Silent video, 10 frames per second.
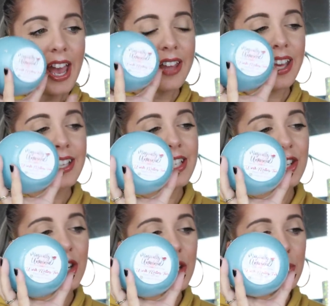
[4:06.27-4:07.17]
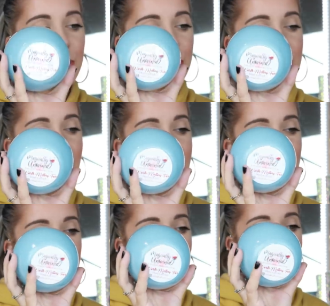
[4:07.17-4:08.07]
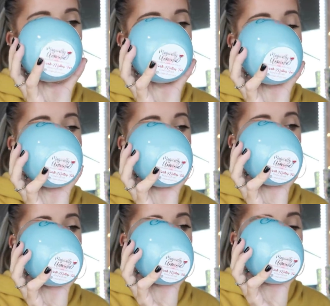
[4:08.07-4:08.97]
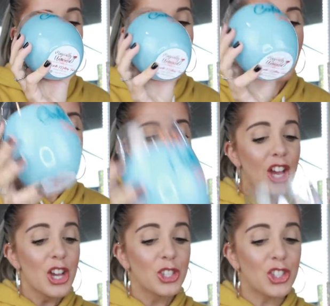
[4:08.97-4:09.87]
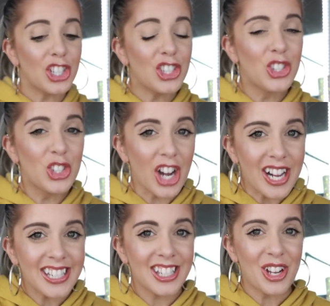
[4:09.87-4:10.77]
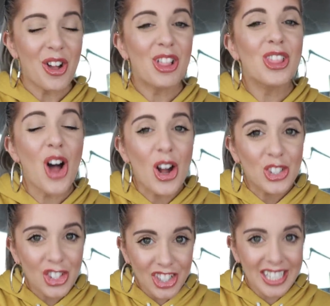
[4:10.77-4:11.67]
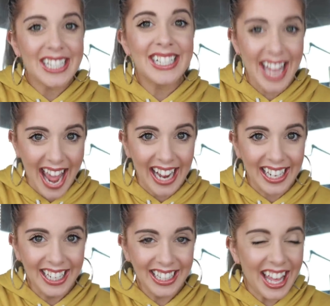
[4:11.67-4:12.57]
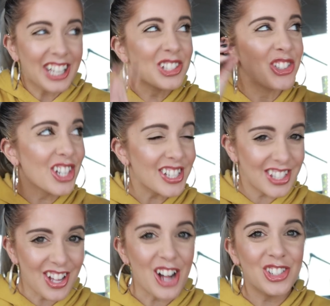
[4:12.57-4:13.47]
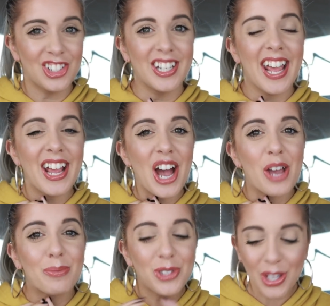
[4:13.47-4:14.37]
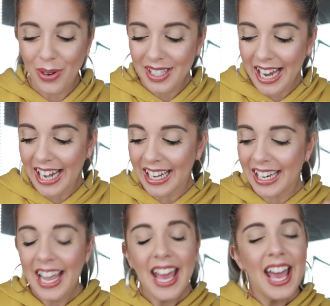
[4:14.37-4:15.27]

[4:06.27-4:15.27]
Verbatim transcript: And like I said, her site is called Magically Unwined. She just launched today like just launched today. I'm so excited.